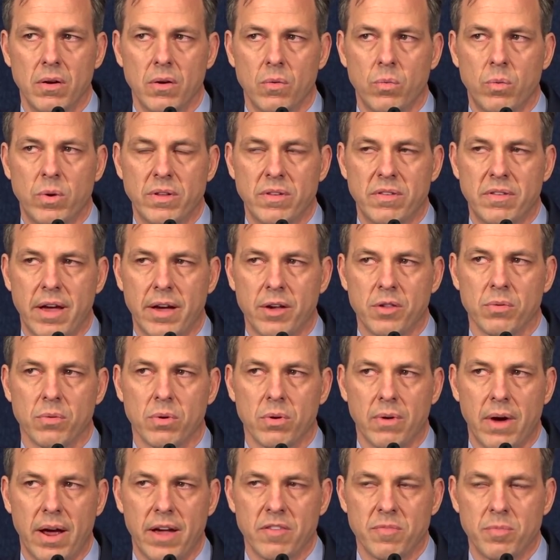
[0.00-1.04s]
when sexual
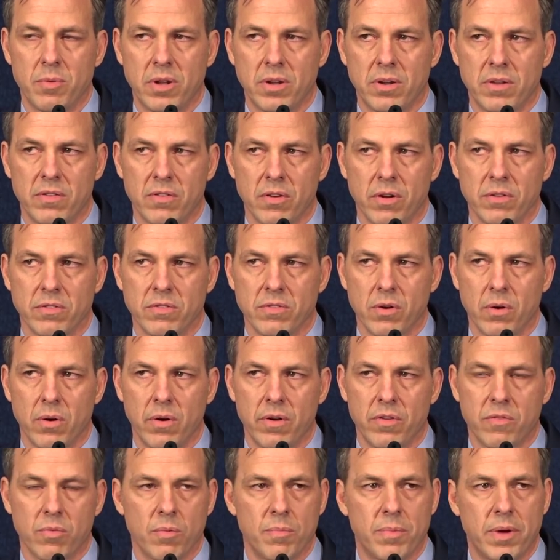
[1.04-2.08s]
harassment and assault
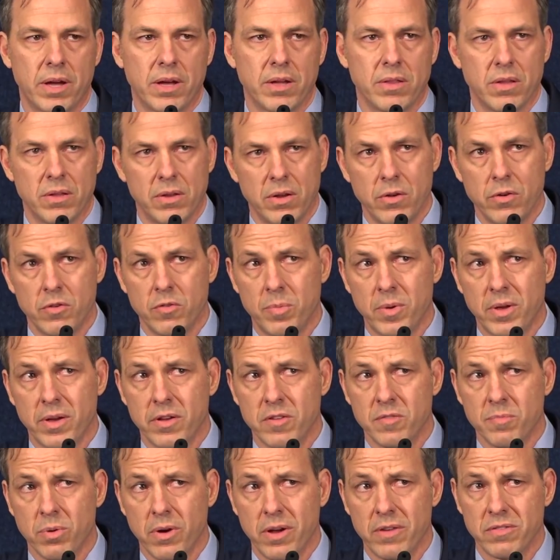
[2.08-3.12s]
stories were big in the news
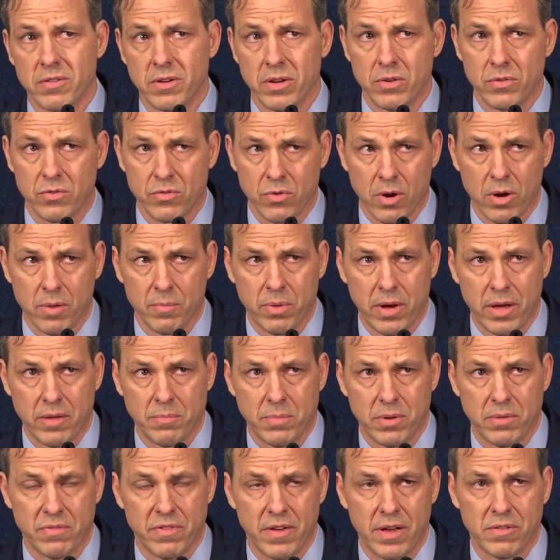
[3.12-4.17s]
because President Trump had
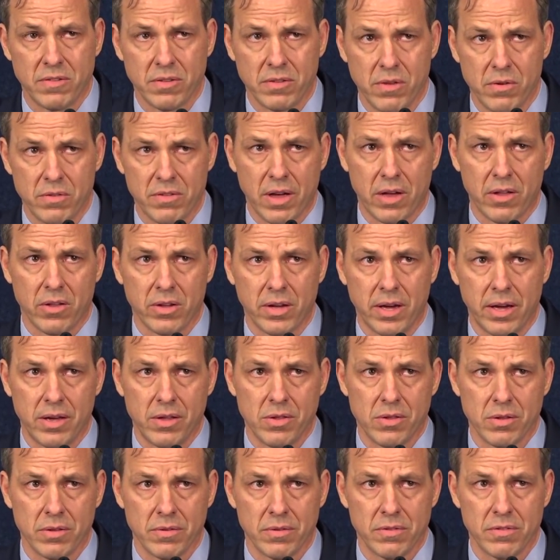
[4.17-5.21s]
been facing those
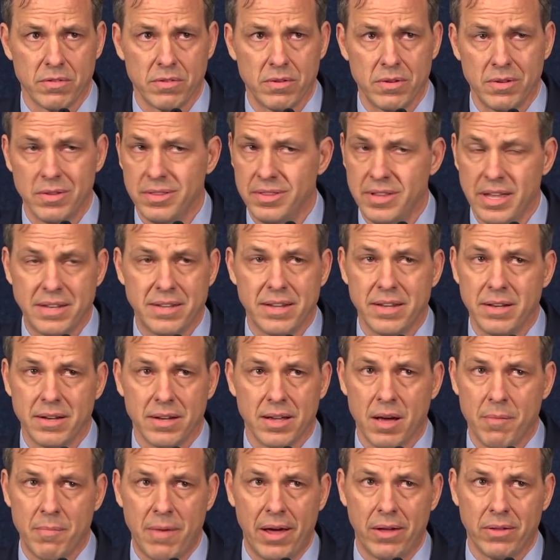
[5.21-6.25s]
allegations. They didn't
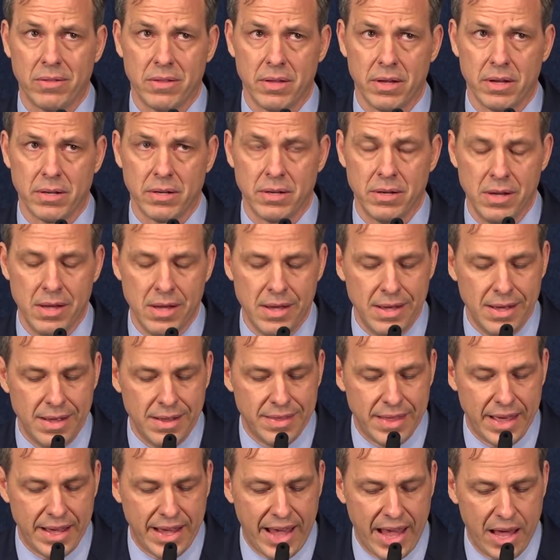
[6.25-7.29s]
come out then.
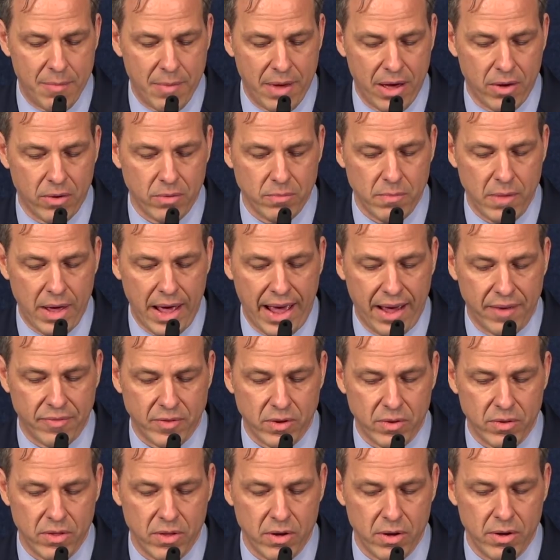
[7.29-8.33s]
They came out
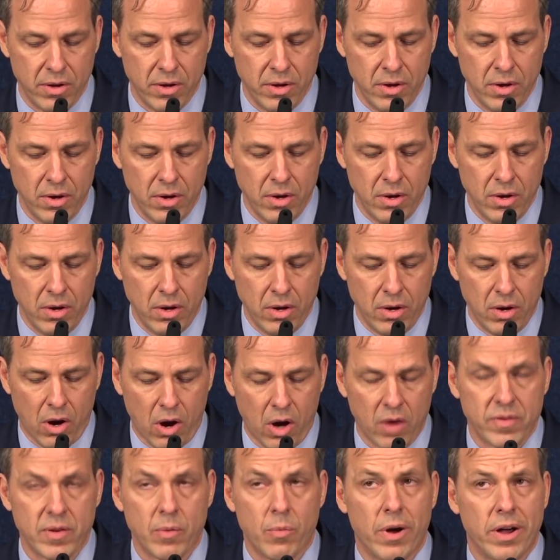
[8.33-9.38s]
after the
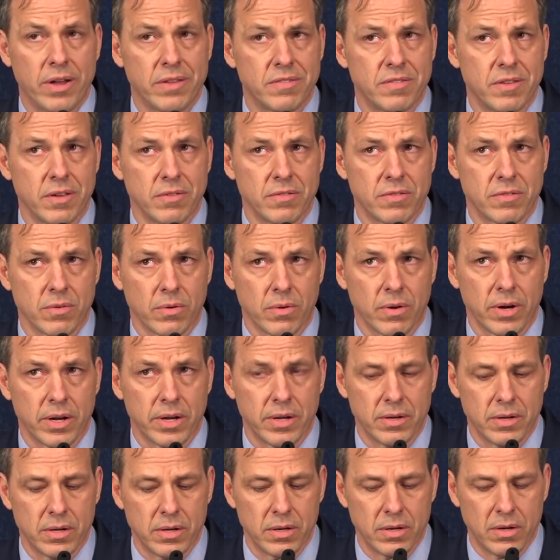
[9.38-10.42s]
Harvey Weinstein story.
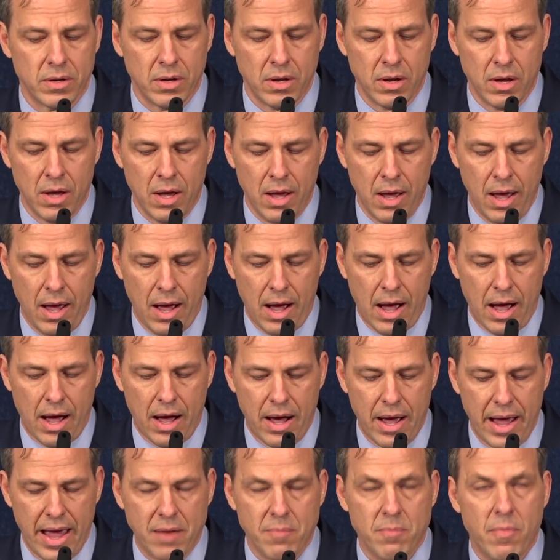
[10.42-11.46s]

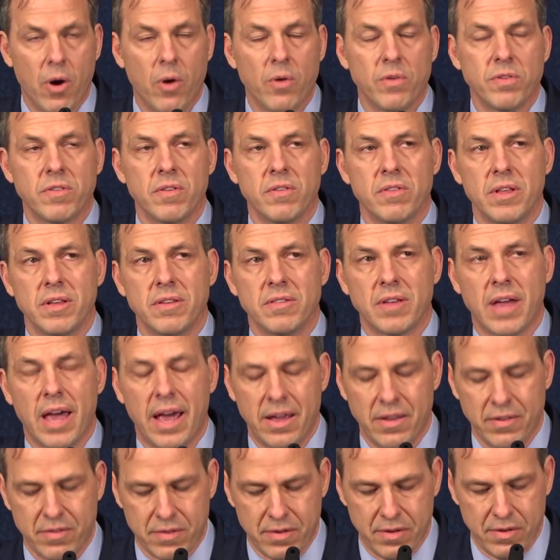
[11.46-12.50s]
And most of these
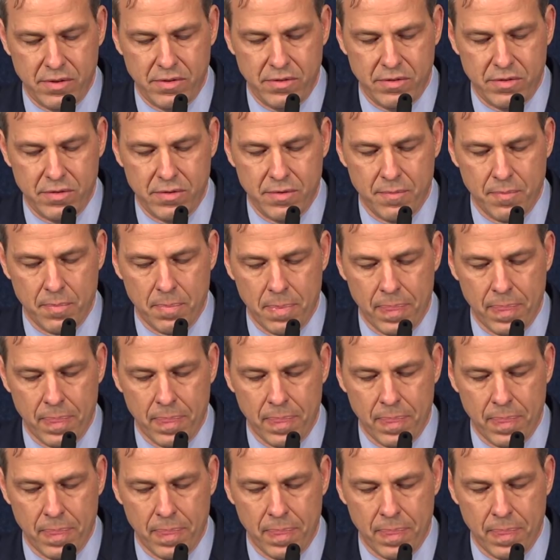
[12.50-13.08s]
cases,